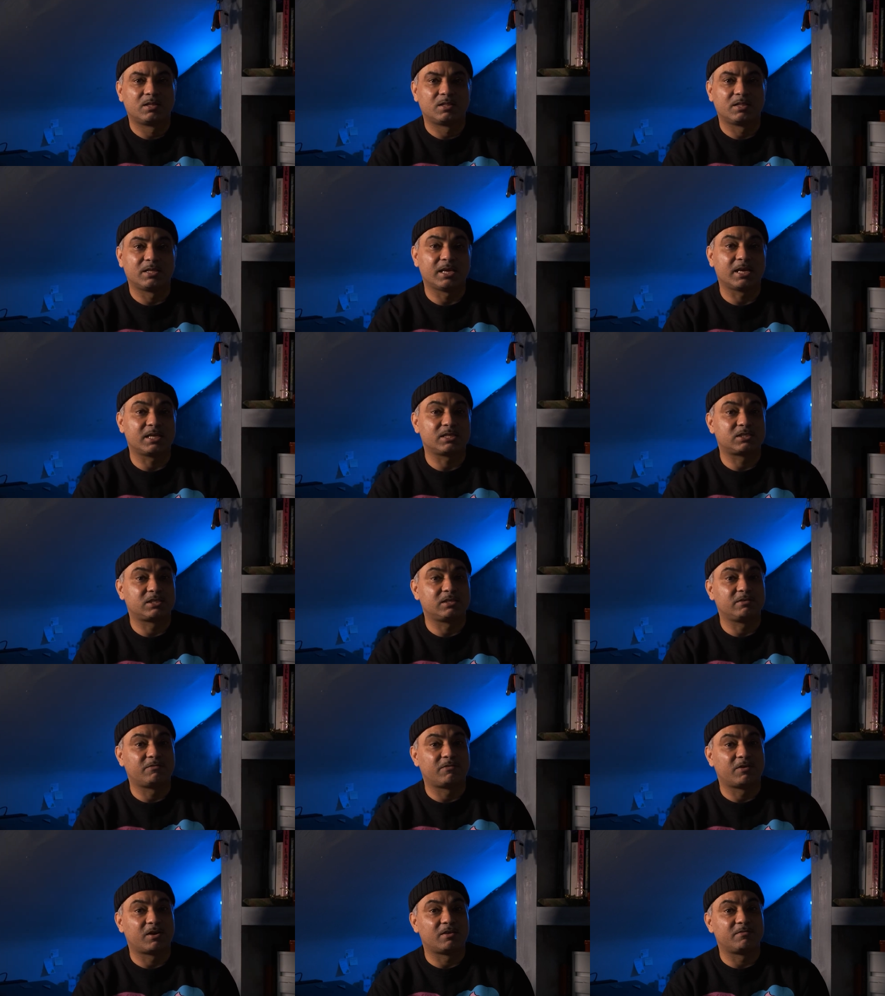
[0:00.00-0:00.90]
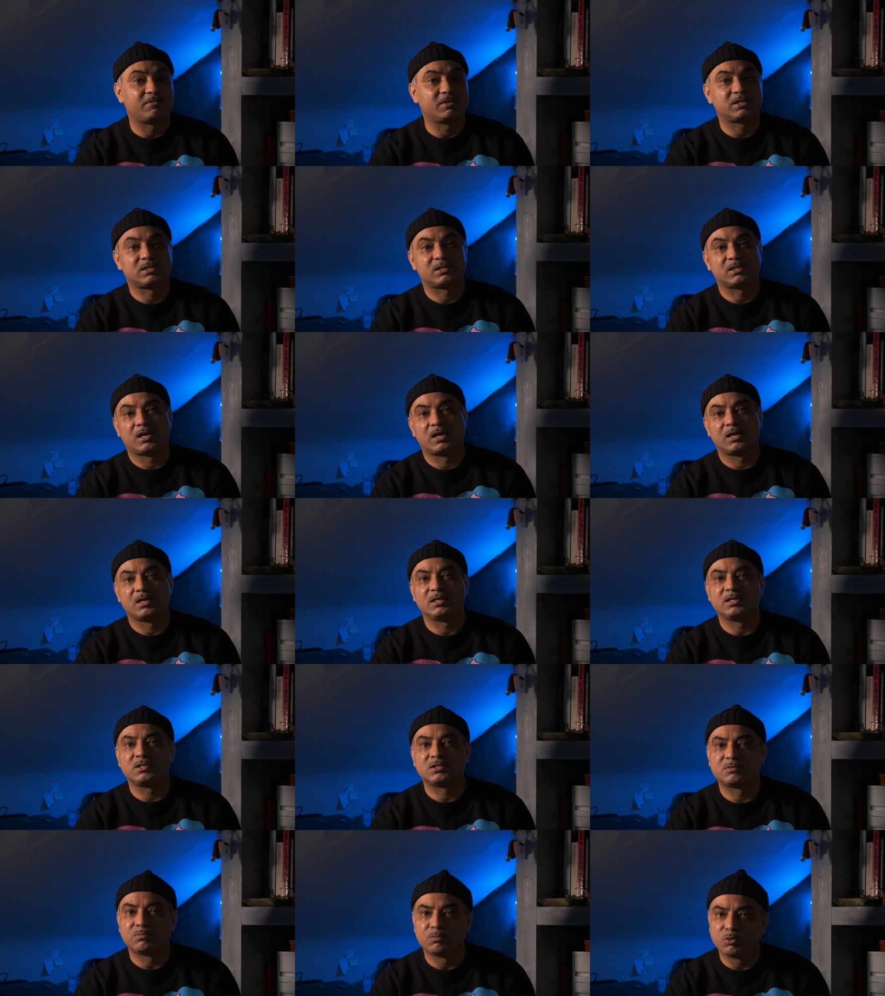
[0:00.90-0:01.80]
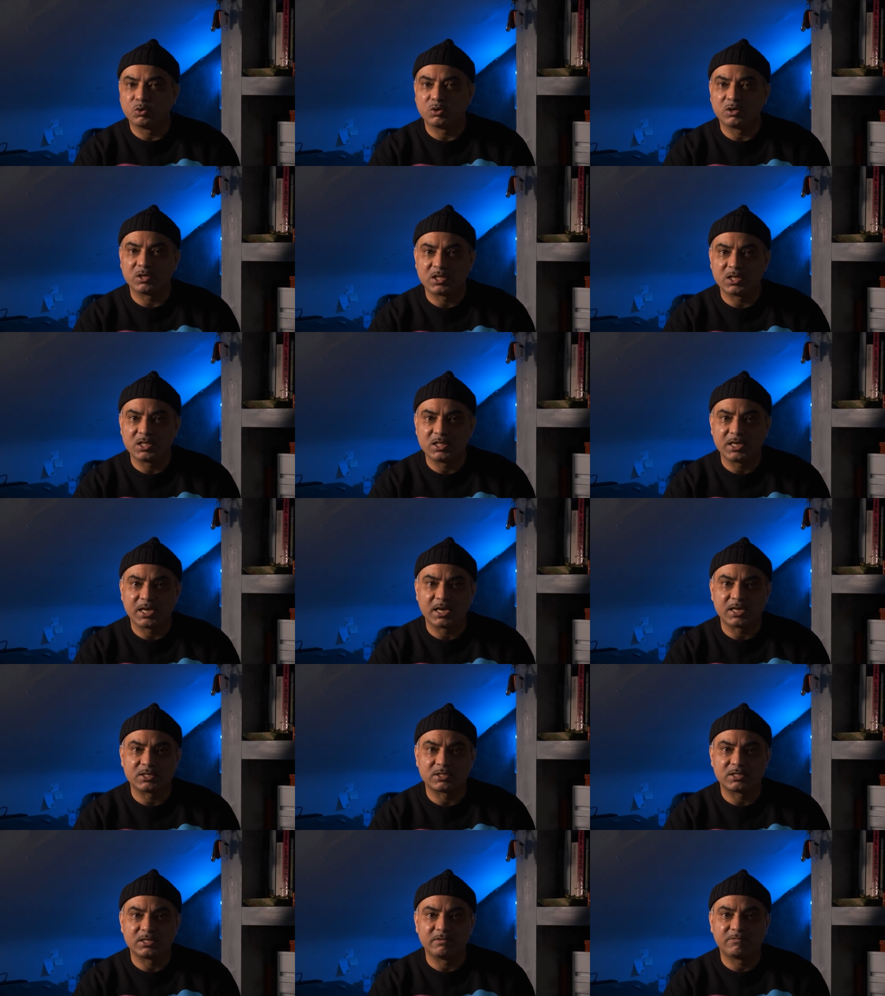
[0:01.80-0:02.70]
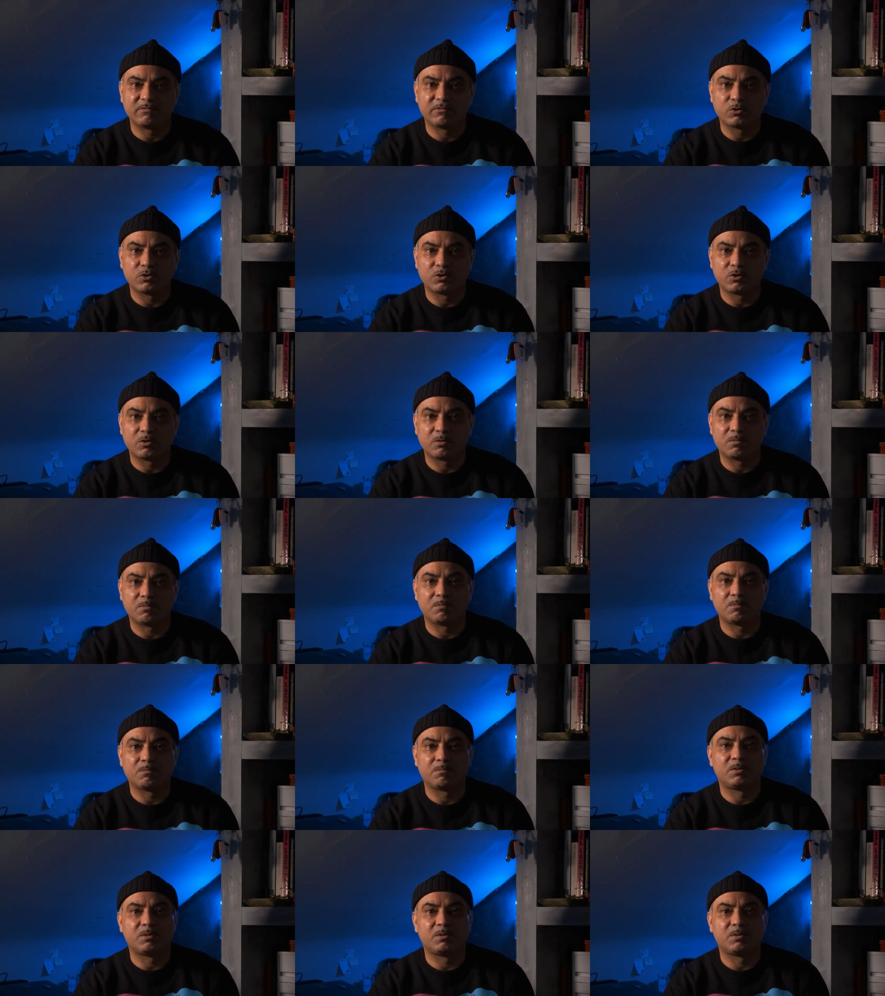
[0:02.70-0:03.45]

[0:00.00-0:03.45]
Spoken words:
The X-T5 is slightly smaller than the X-T4,